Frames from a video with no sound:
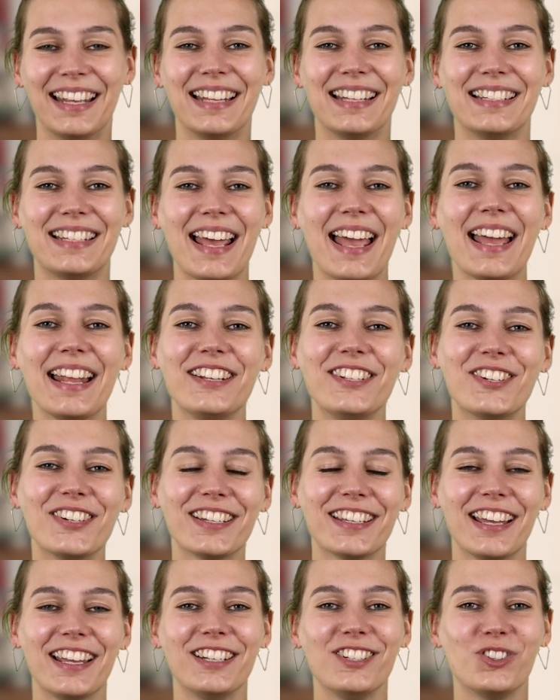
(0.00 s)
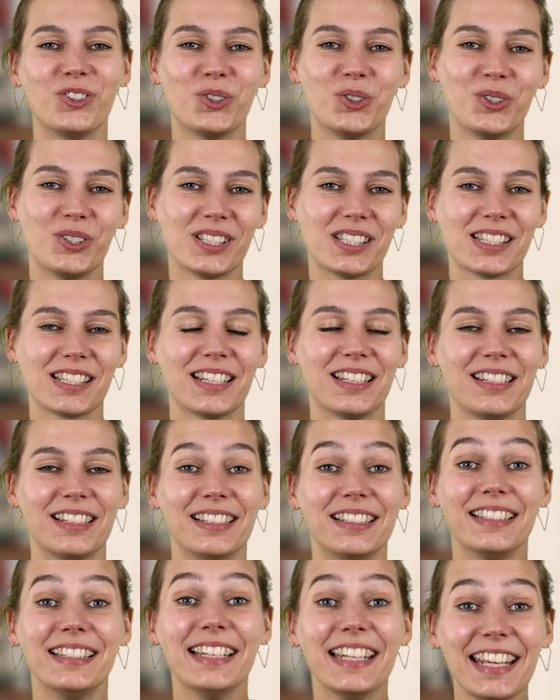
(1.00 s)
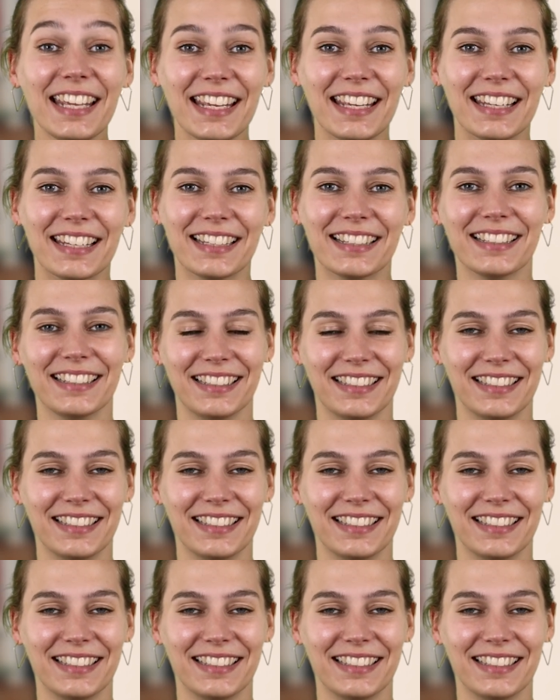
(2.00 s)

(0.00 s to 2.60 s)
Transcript: then you can use nie.